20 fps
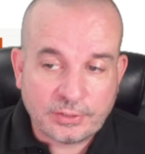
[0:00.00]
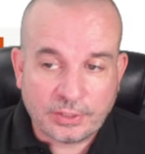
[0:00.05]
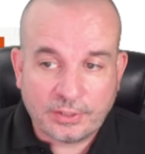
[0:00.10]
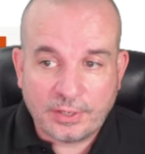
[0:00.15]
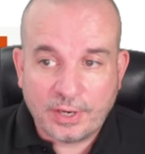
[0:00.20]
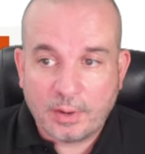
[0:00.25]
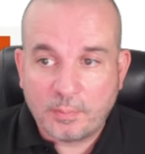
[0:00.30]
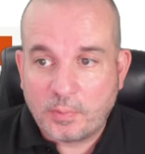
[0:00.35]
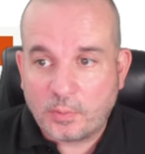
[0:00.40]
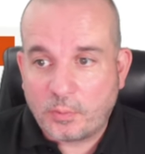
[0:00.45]
So
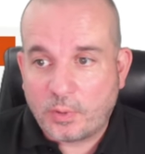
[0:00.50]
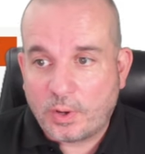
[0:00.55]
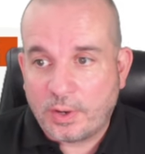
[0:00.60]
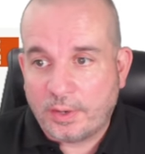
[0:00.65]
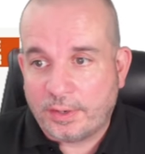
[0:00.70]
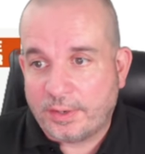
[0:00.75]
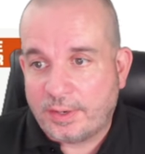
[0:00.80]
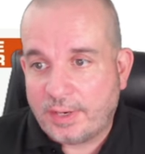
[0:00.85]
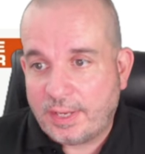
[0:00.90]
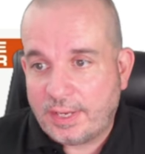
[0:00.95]
number
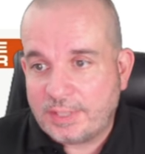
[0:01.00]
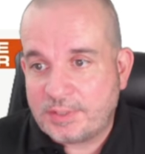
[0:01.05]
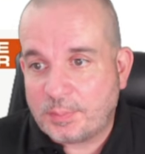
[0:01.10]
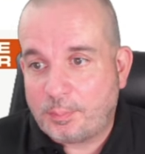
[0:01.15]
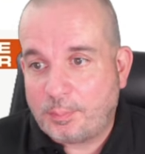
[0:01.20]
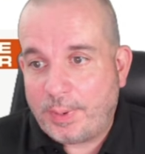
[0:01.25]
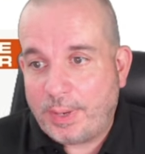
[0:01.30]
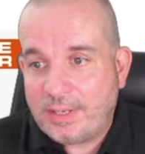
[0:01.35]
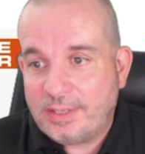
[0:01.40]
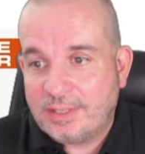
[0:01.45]
one is a
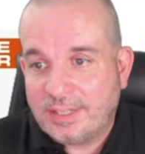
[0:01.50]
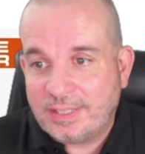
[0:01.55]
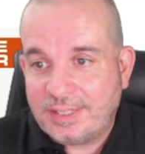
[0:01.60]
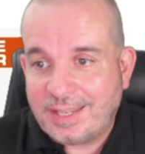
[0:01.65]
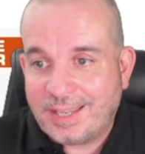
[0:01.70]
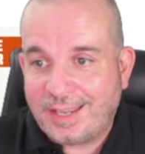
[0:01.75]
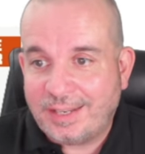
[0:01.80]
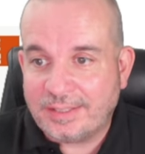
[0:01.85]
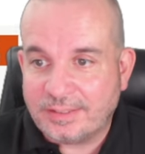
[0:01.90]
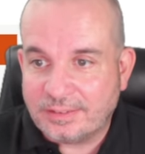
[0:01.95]

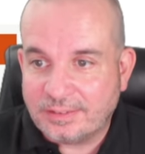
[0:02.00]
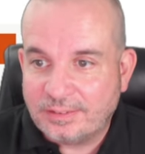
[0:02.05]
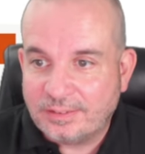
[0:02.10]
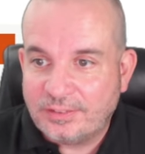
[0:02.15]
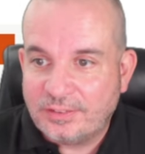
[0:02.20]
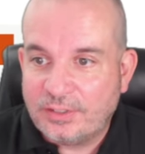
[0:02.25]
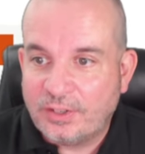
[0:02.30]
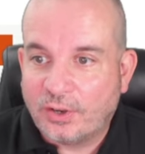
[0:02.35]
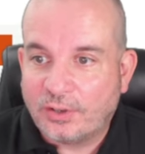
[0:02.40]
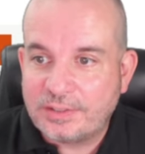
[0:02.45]
Bentley 8,
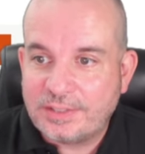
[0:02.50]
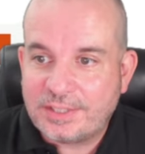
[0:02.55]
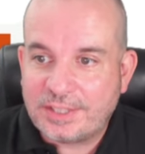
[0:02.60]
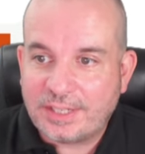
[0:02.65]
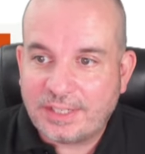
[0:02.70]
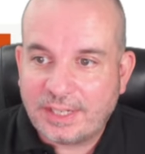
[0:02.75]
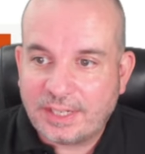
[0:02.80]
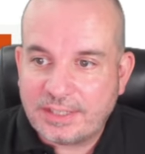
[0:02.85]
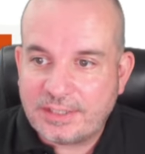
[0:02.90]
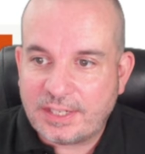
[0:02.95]

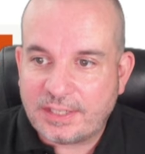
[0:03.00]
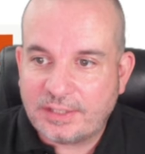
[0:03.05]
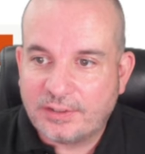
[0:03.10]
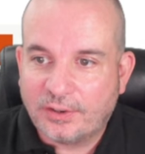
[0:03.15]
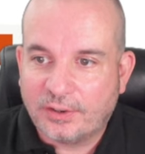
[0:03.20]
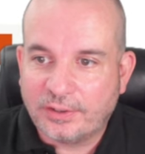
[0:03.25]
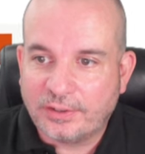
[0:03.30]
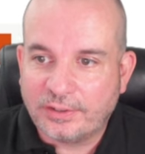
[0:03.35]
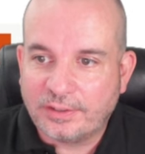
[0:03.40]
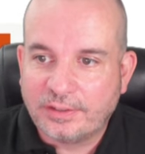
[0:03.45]

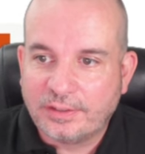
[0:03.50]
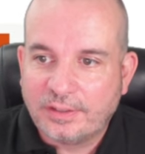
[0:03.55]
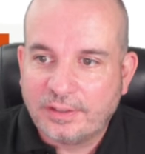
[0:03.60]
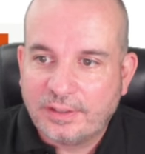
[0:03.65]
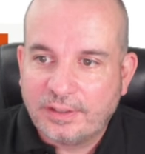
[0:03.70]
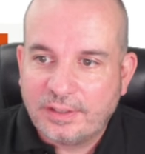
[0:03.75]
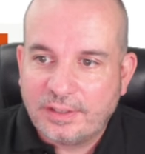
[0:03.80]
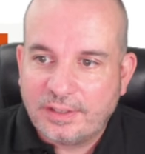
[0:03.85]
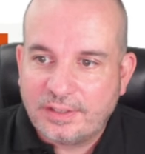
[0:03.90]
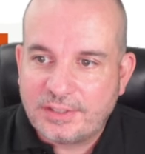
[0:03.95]
1989,
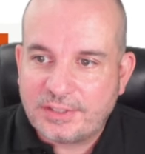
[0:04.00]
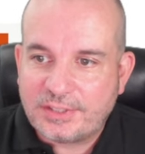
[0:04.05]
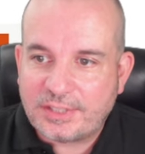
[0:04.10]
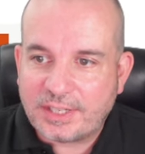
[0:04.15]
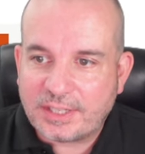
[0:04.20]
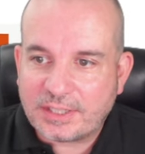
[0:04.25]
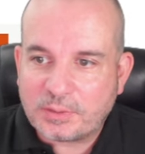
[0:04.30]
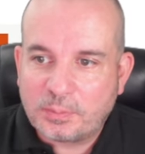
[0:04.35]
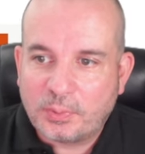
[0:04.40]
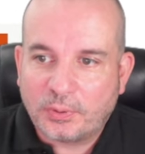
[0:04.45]

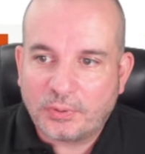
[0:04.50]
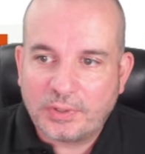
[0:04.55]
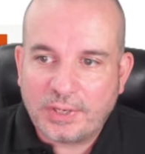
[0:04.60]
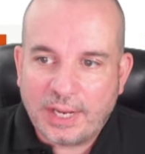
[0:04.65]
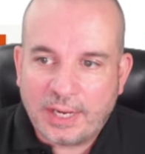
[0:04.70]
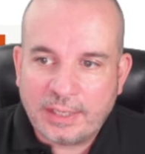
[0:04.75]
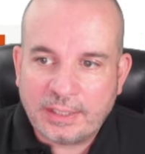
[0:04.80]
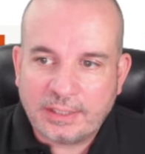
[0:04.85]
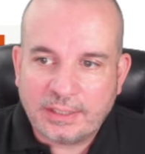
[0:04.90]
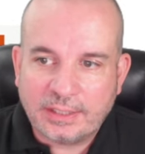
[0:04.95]

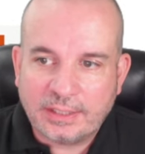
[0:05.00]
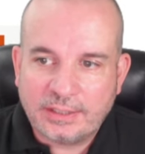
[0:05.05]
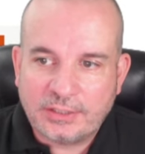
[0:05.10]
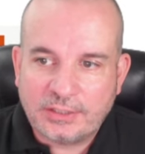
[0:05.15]
6.8